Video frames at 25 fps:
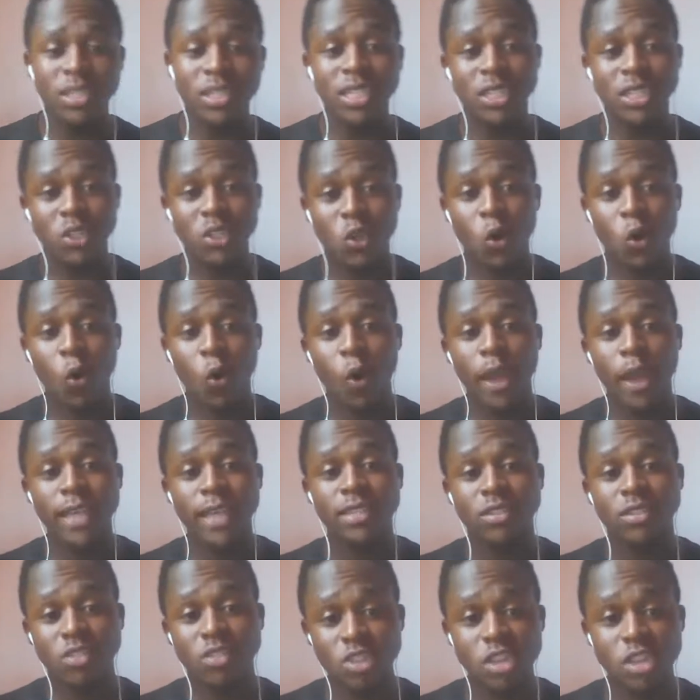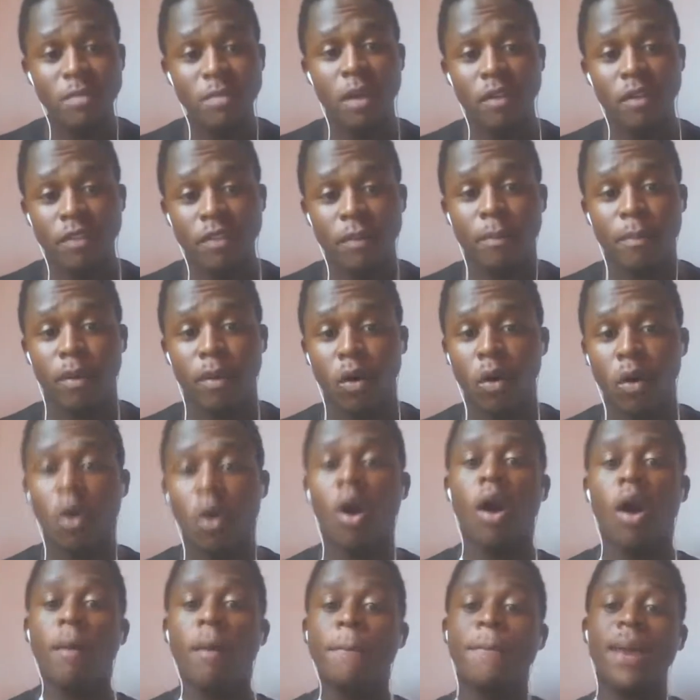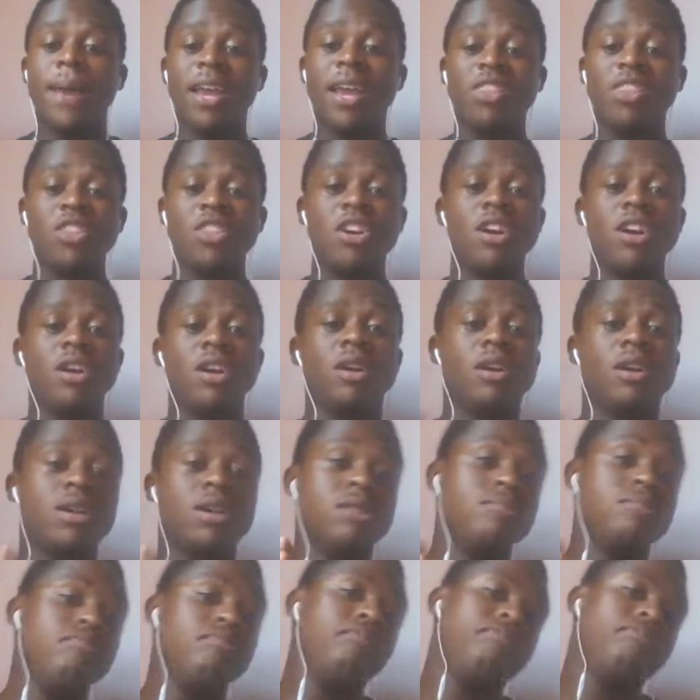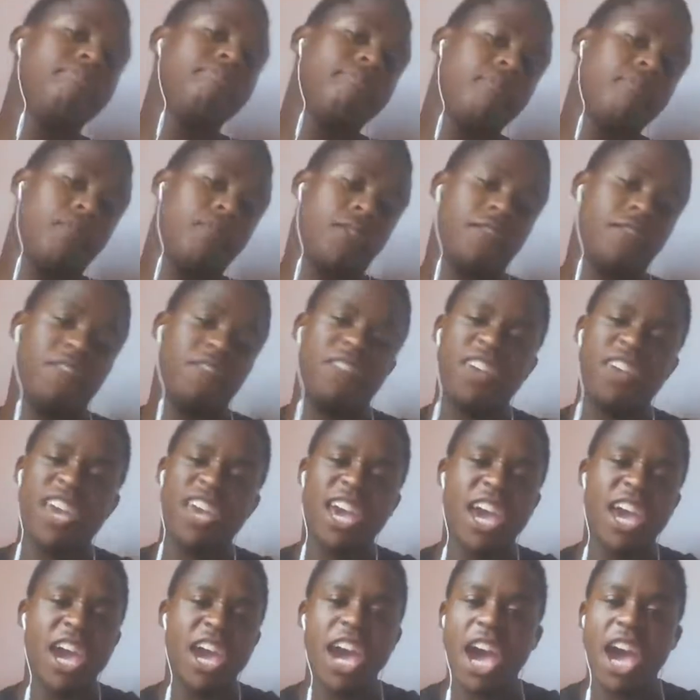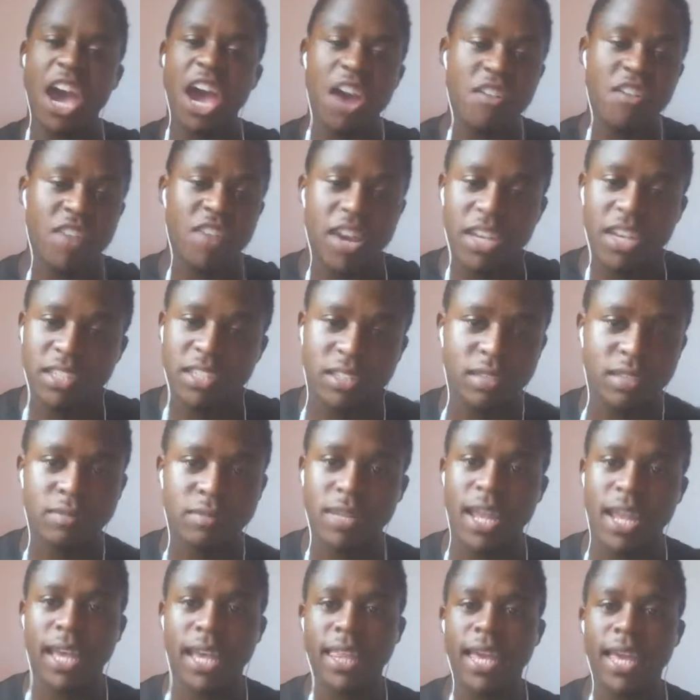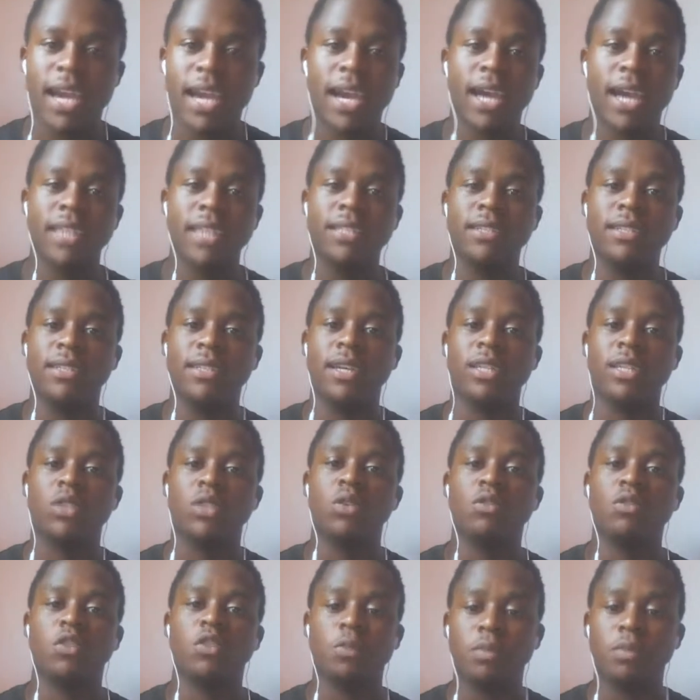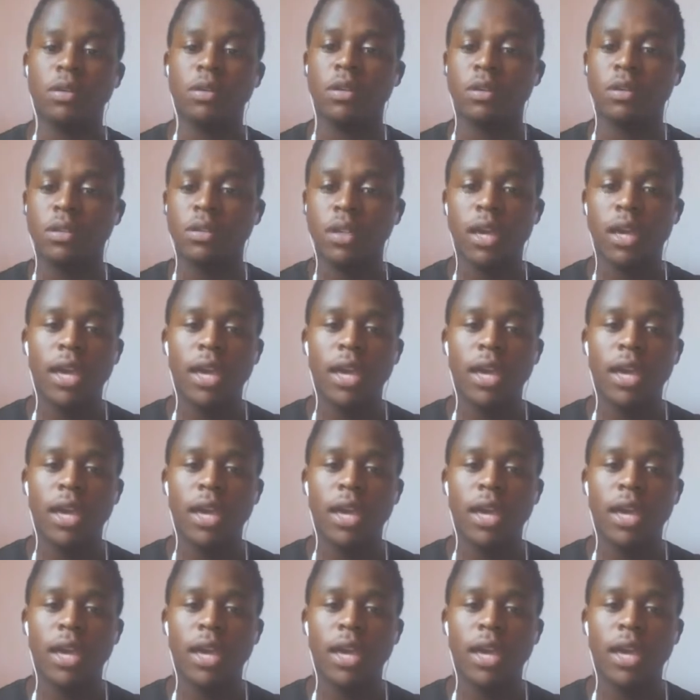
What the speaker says: score a scream of a ball, but the VAR, it seems like they are candidates of Spurs.